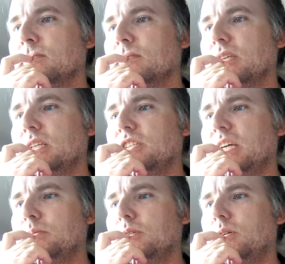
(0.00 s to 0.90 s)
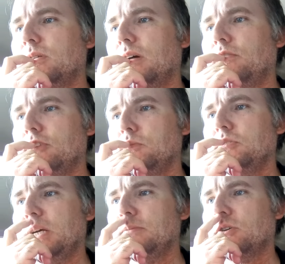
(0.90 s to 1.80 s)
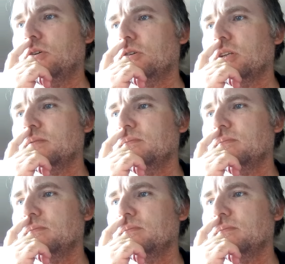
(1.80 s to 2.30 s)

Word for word: Is that James Corden? I thought it was James Corden.